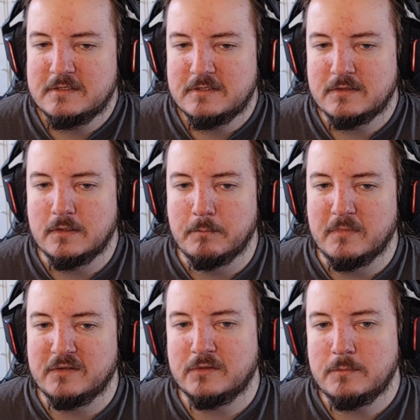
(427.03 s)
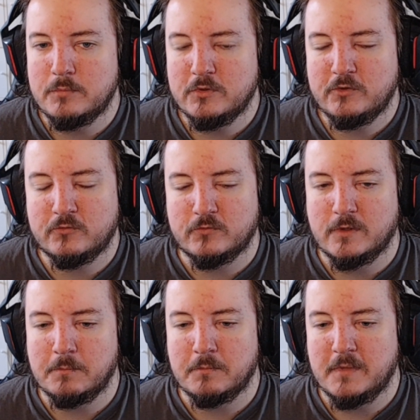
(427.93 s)
the misinputs
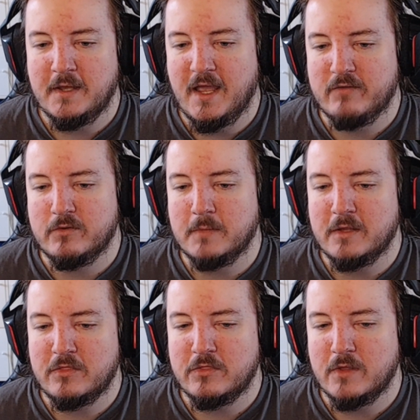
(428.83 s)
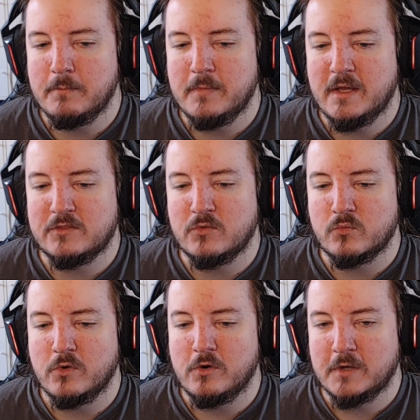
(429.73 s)
from having my thumb at the
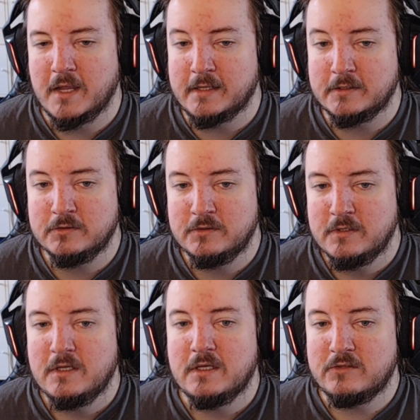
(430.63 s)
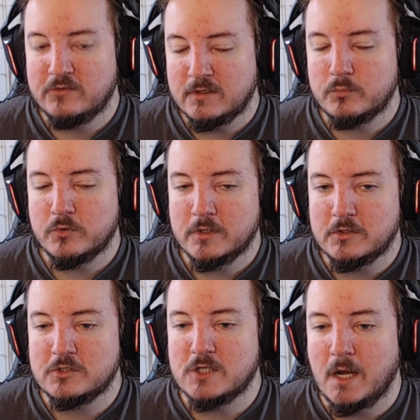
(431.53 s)
wrong angle, it's done a pretty
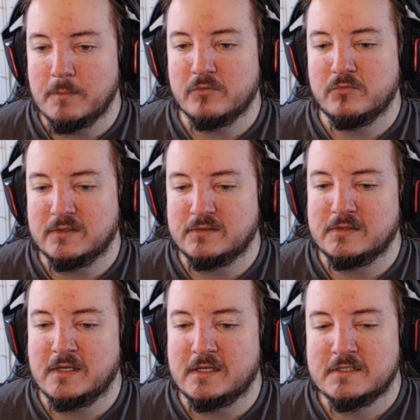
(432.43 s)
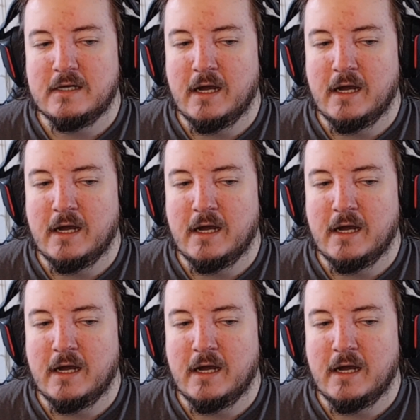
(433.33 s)
good job at fixing that.